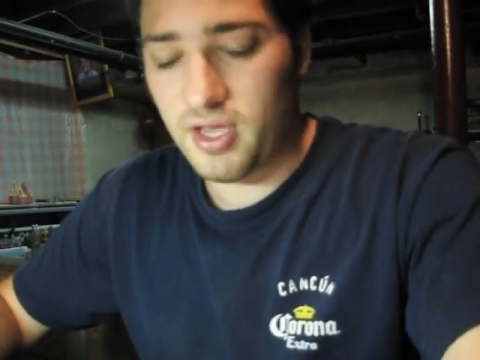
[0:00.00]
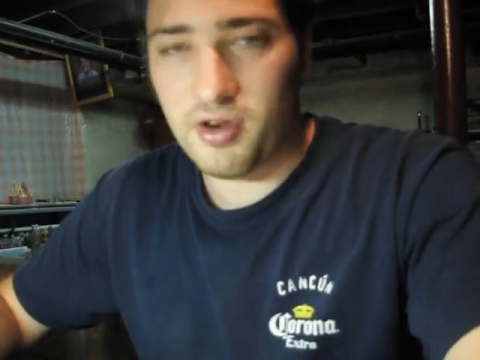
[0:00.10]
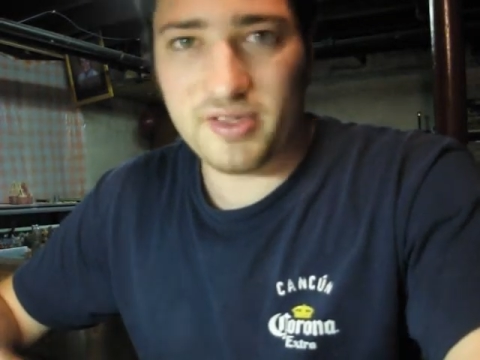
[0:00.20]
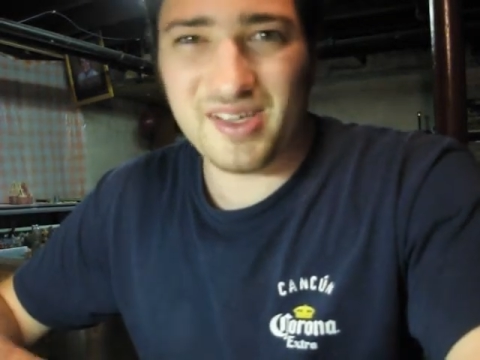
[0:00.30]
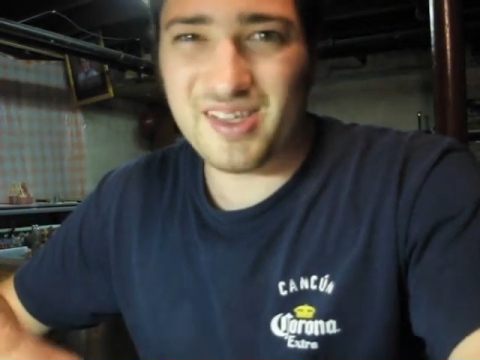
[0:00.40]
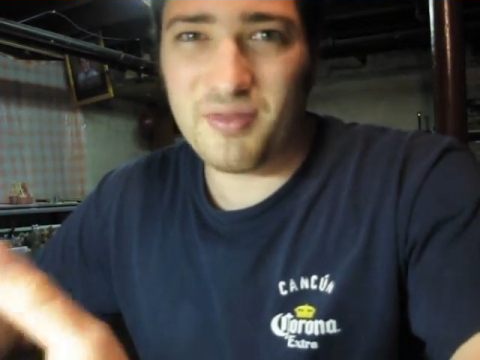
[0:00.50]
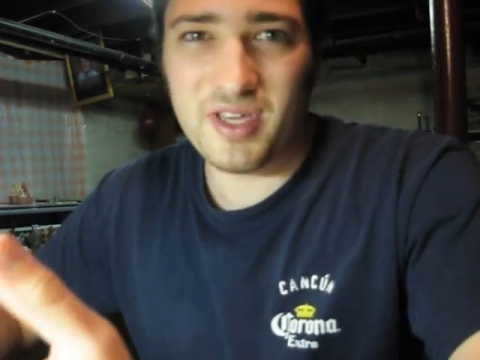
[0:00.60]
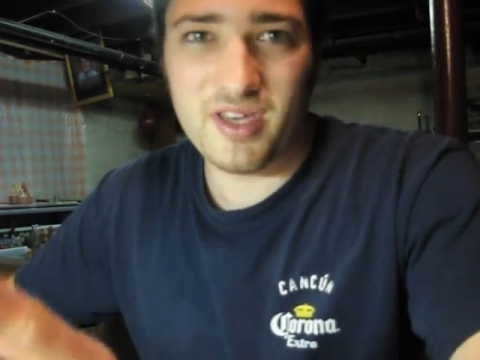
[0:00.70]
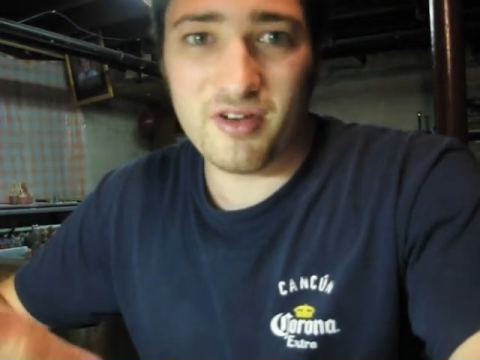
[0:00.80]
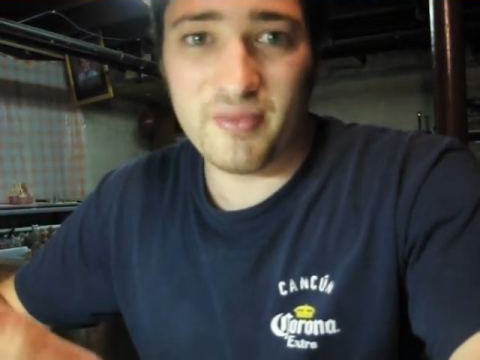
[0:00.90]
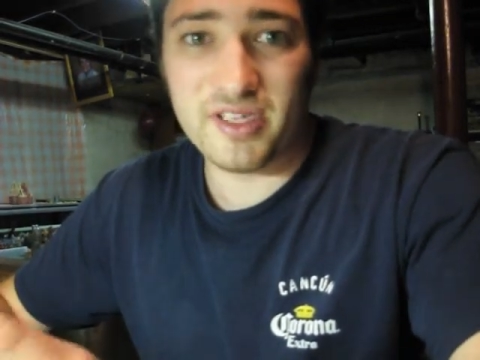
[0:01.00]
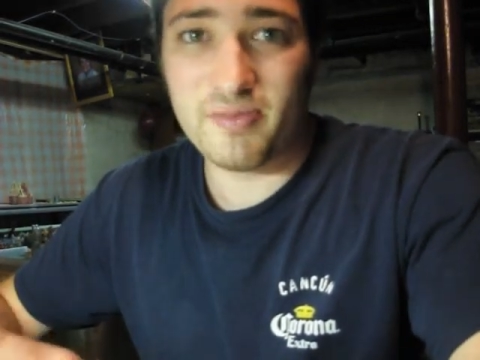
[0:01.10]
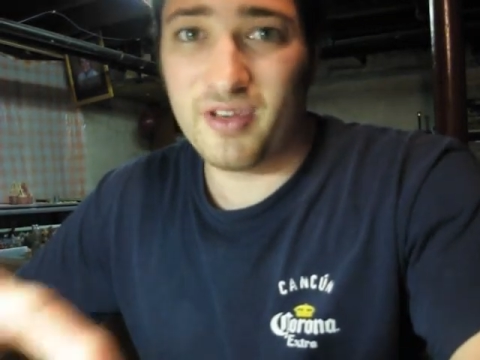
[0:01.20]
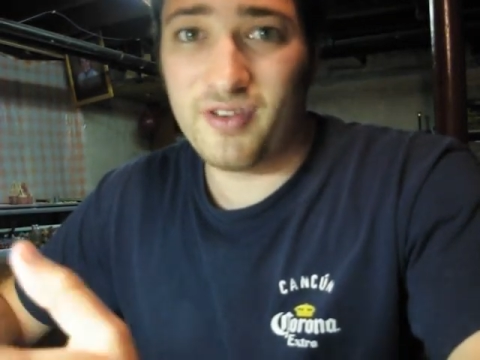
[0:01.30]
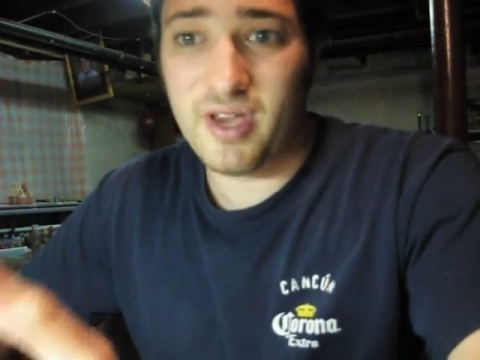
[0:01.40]
It's going to be a hit or miss,
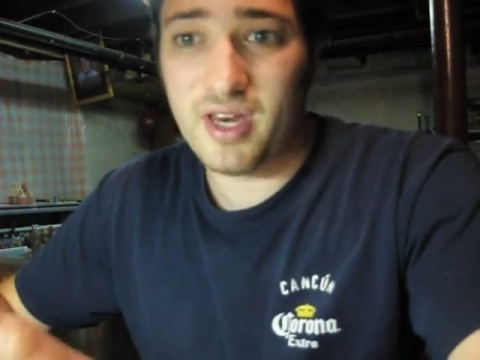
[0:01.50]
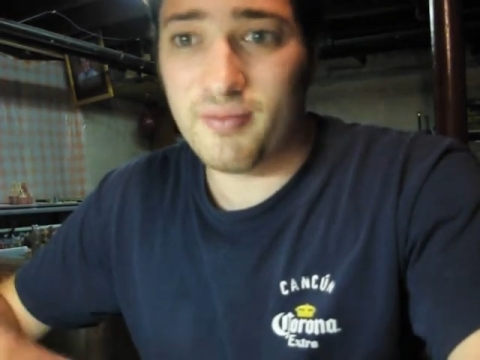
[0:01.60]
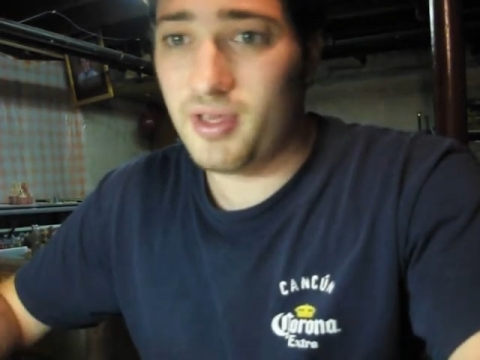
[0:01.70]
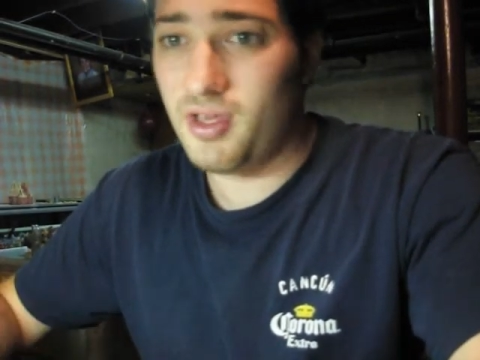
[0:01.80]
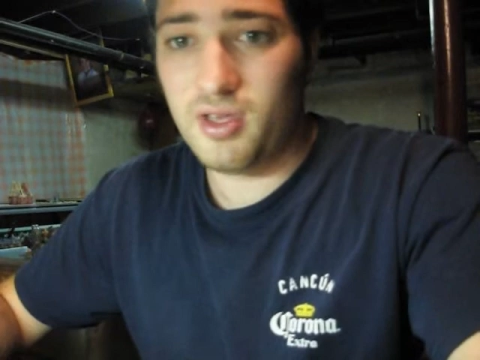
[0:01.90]
but if you hit them,